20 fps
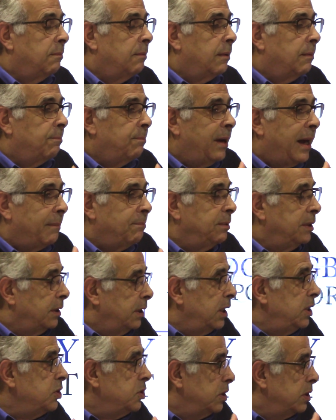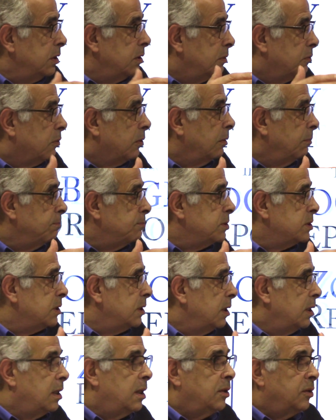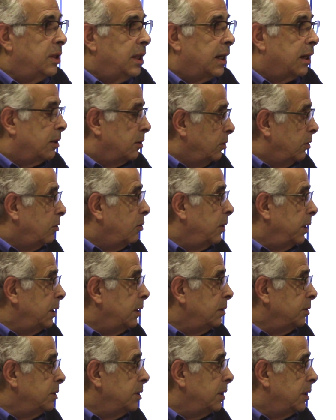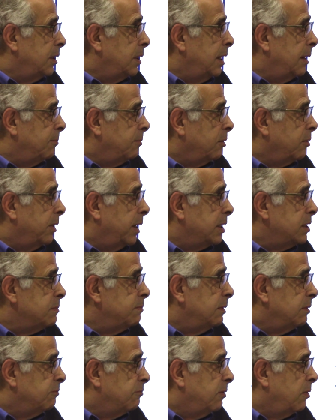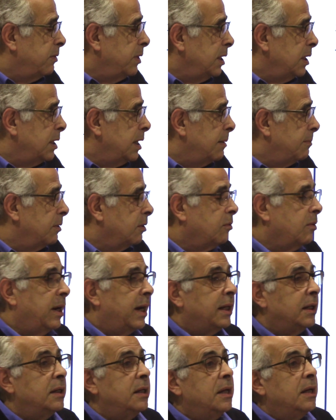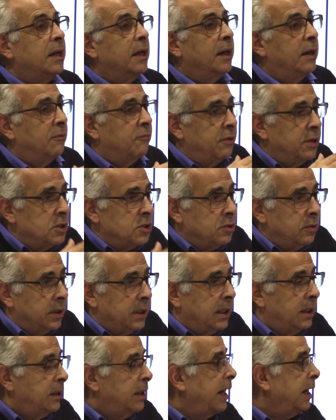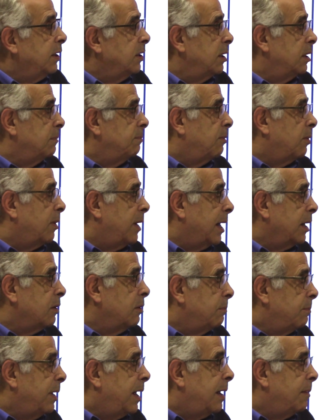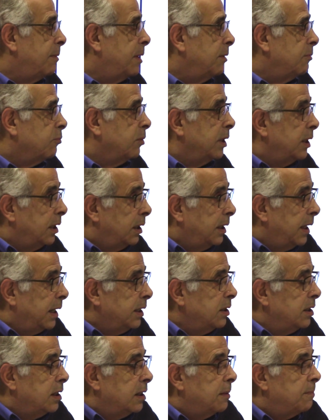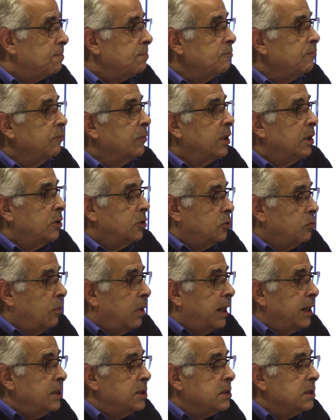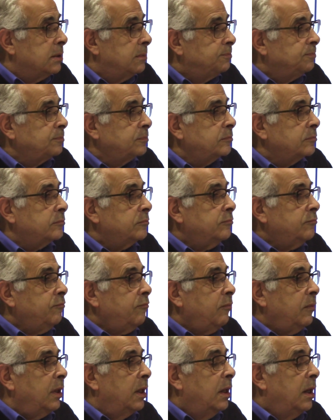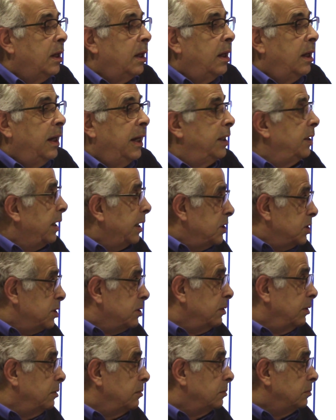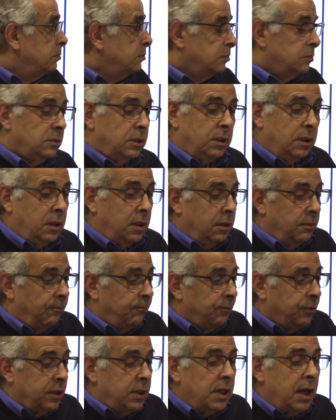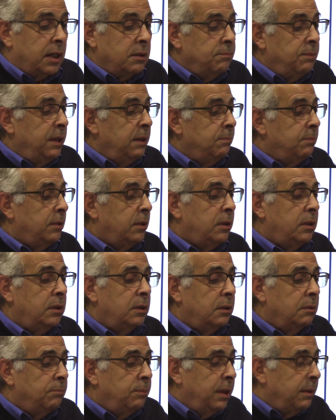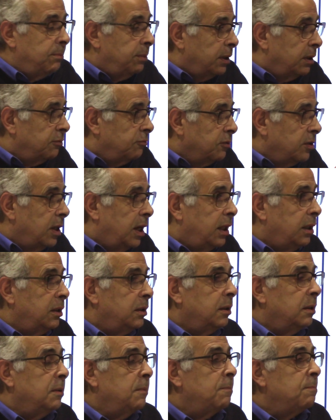population groups that are loyal to the Democrats, been voting Democrat, eventually elected Barack Obama, reelected him twice. And that's true. Young people, people of color,